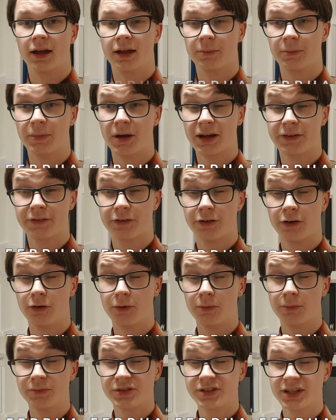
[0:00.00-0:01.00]
I am back
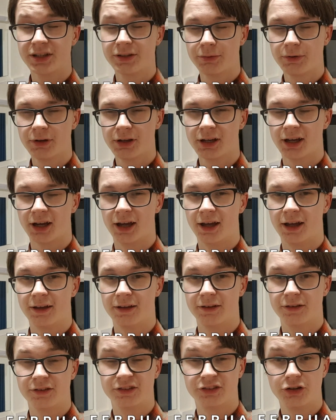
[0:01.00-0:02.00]
from Sidwick.
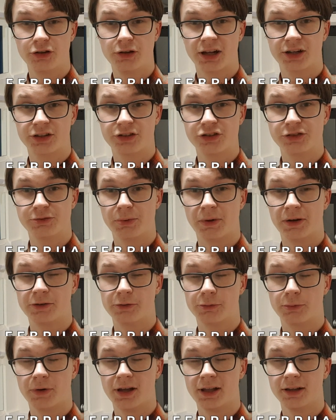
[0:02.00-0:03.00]
2 lectures
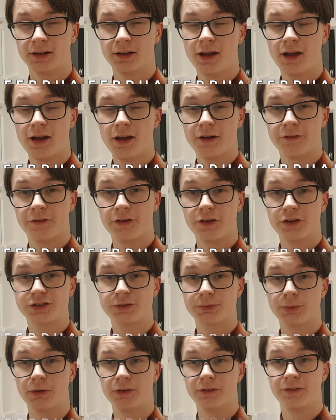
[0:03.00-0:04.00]
went well.
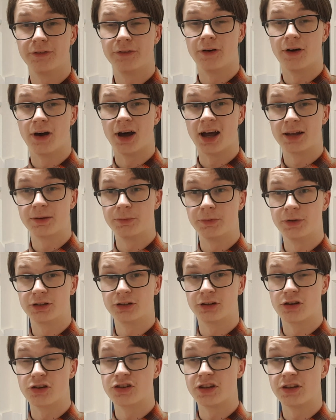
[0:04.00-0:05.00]
First one for
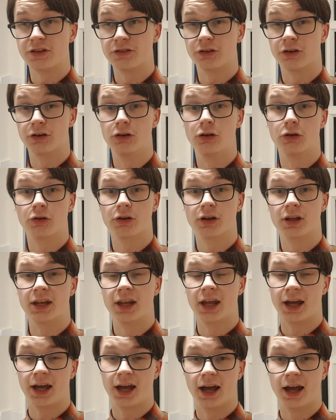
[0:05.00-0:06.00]
admin, continued on
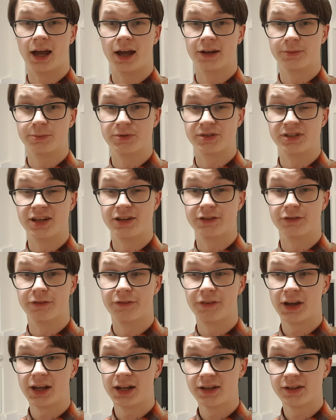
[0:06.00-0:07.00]
looking at
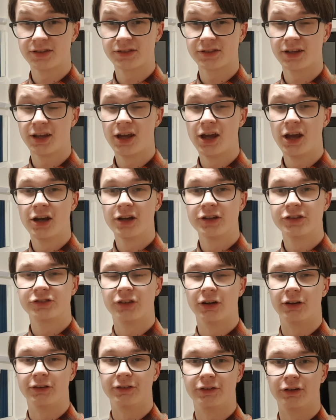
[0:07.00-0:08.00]
procedural fairness,
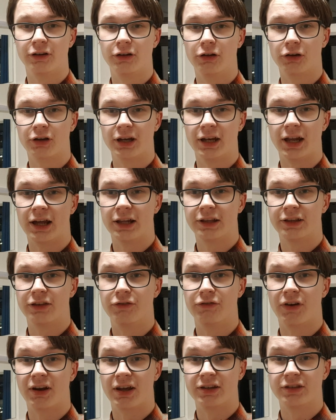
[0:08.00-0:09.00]
started looking at
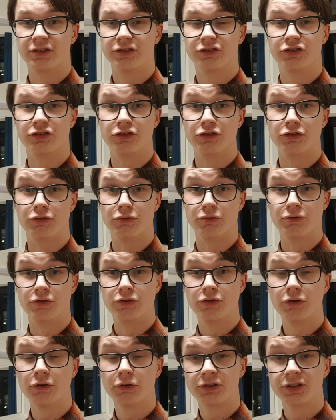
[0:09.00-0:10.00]
the right to
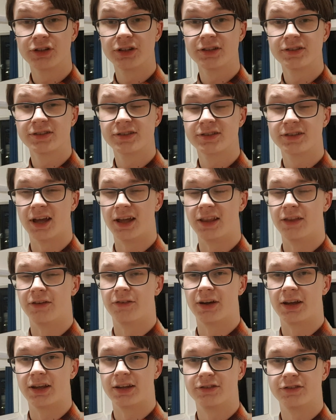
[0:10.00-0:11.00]
notice
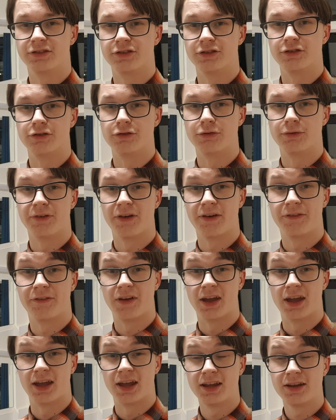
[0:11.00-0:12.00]
and the right to a
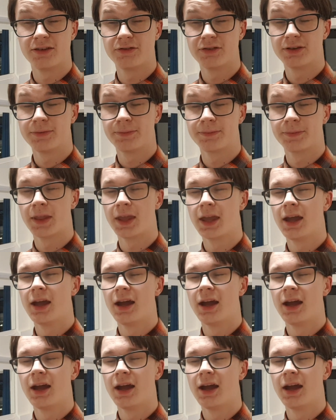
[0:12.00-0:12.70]
fair hearing.